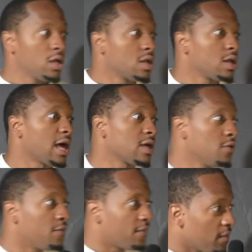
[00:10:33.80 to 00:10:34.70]
Like,
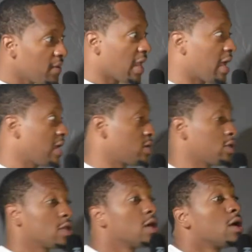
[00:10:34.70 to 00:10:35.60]
you feel me? Like,
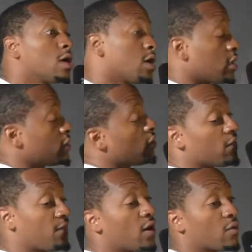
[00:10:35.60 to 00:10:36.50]

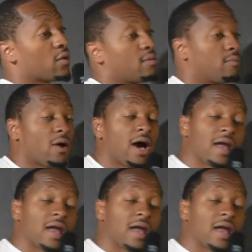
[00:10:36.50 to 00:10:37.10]
don't fuck with it, bro. I'd